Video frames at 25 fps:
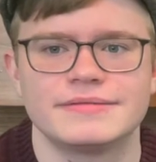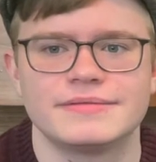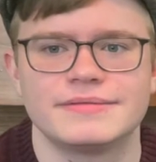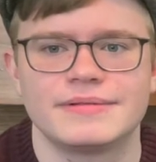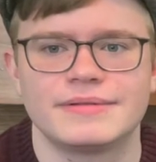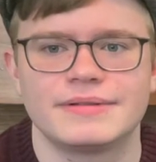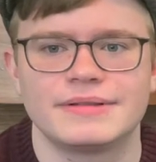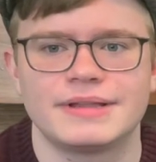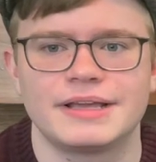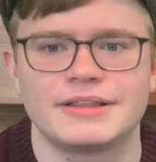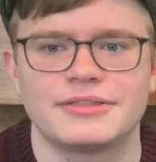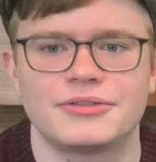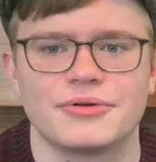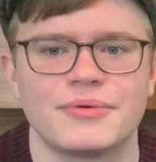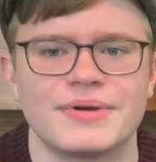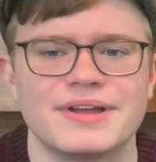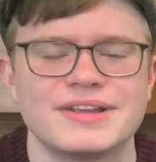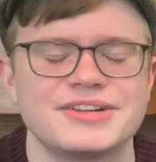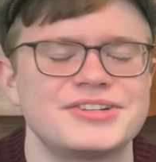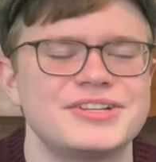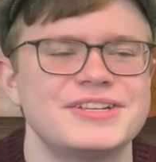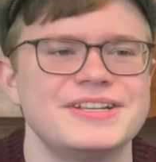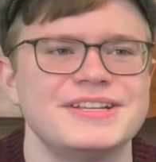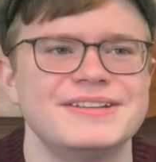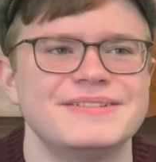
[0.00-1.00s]
like the way
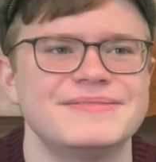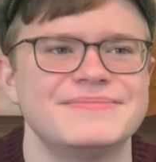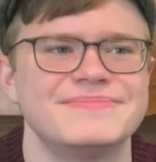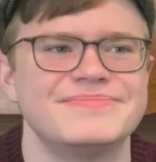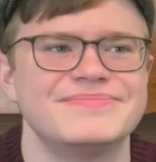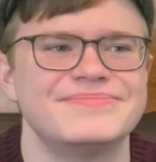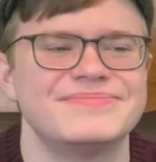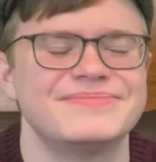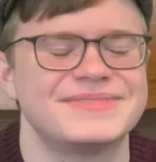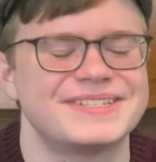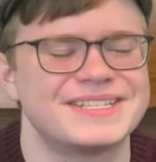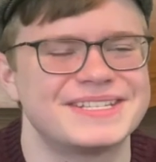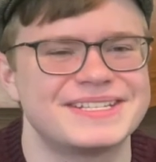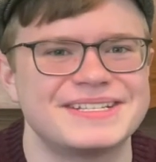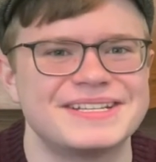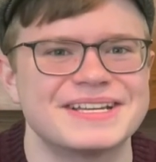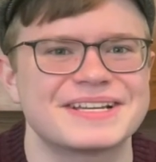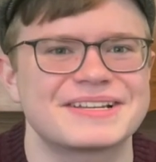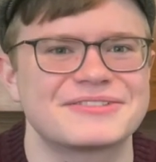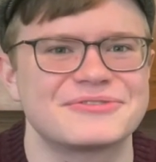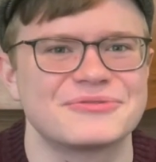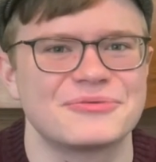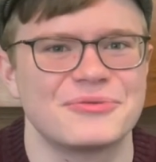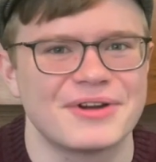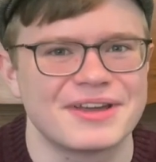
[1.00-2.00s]
she
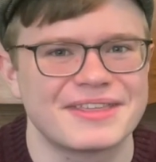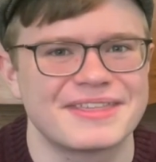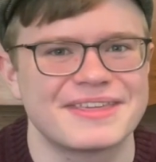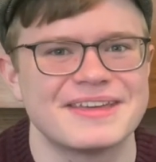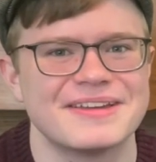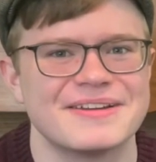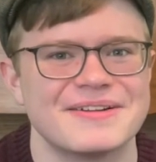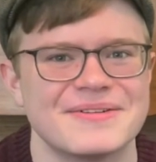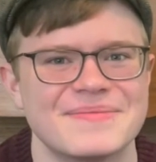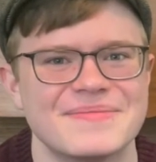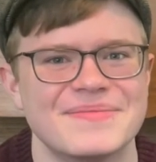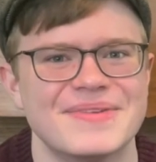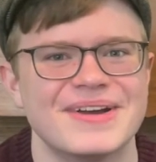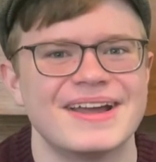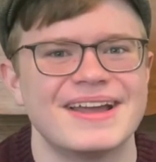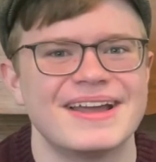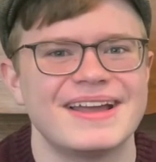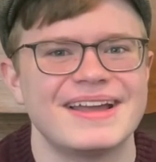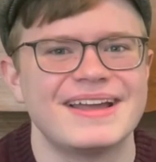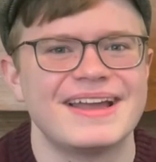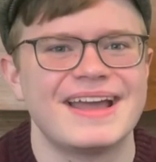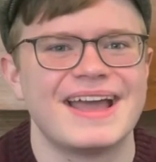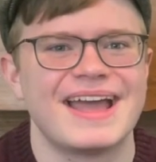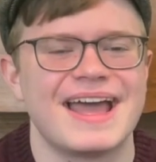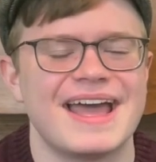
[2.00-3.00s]
sticks with him
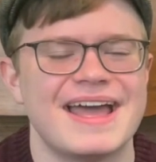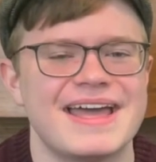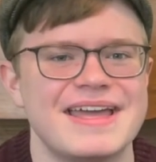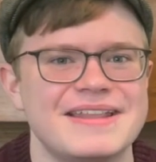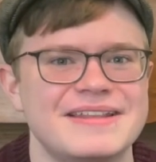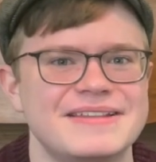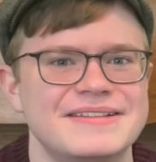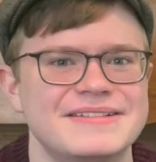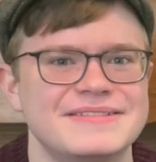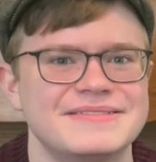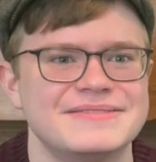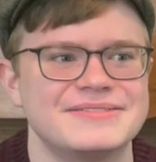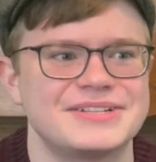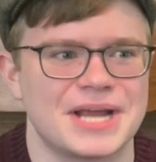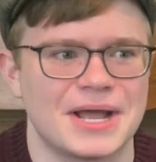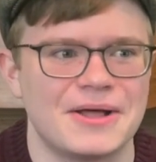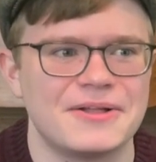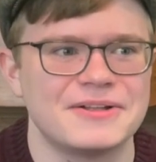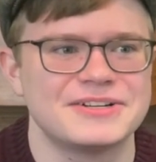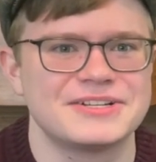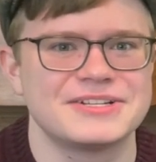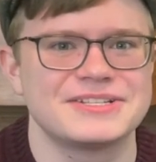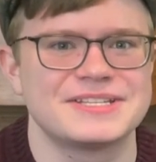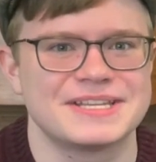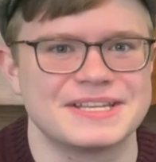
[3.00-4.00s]
and
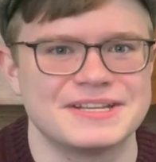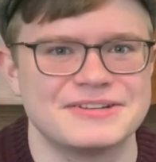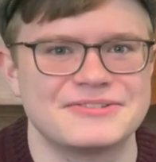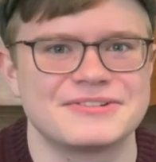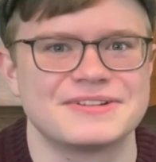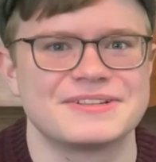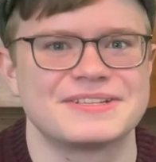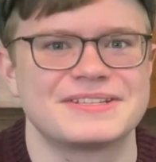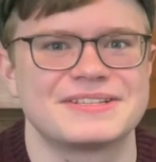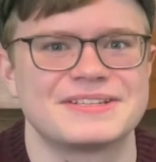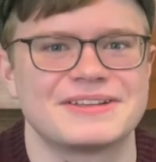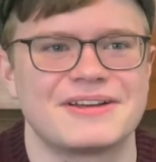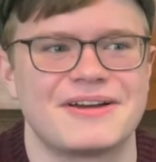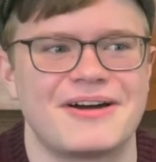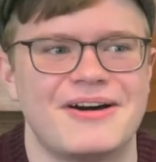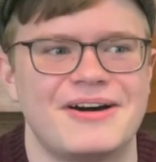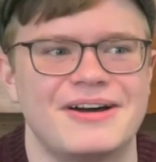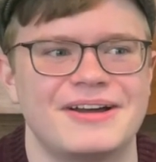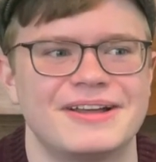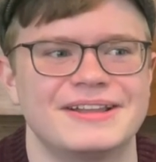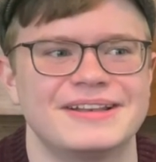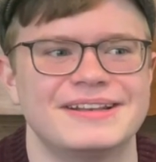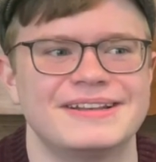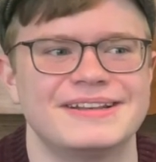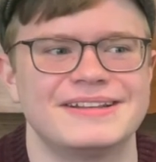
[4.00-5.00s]
challenges Idris
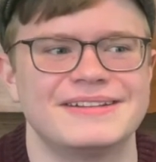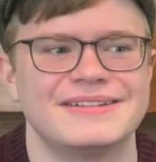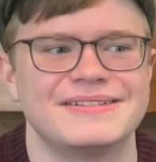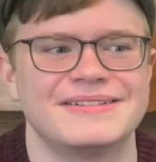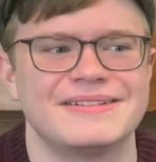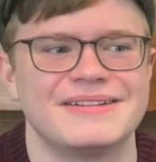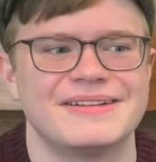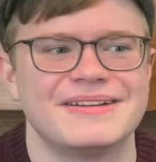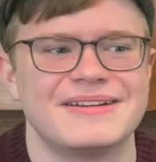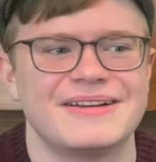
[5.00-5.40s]
on